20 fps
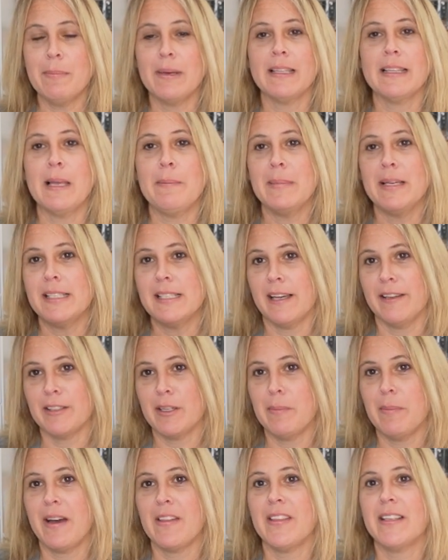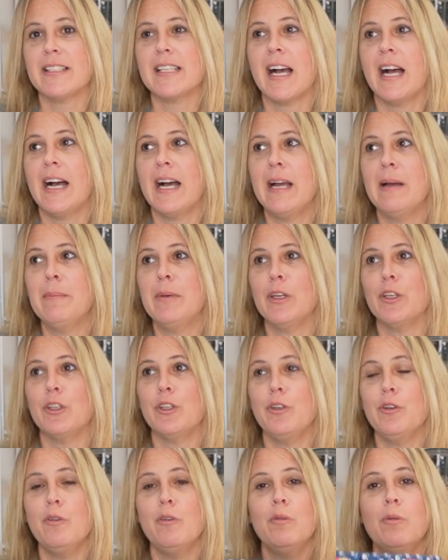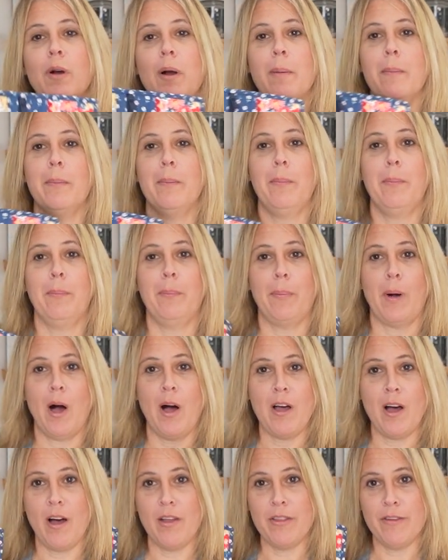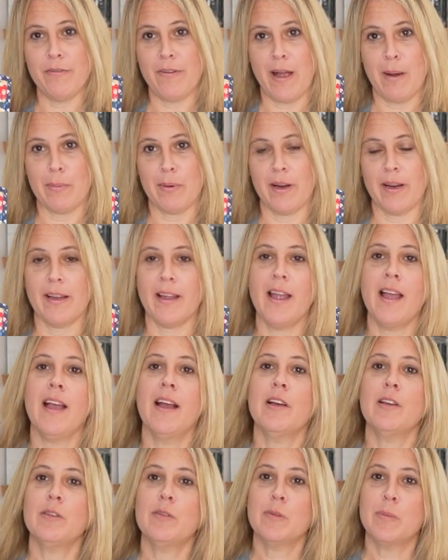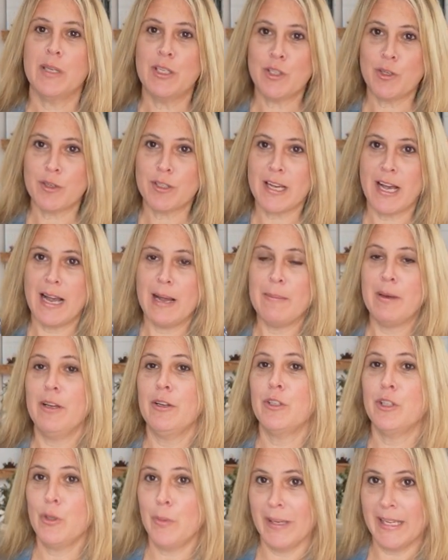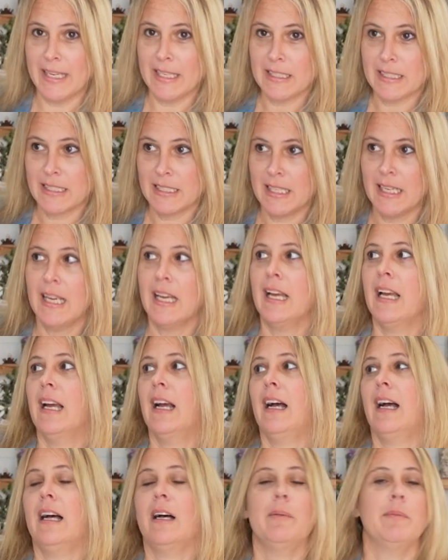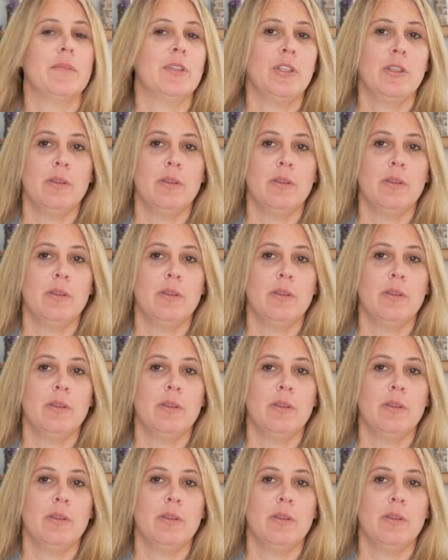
but let me tell you, by the time you bought all the fabric, spent your time doing it, I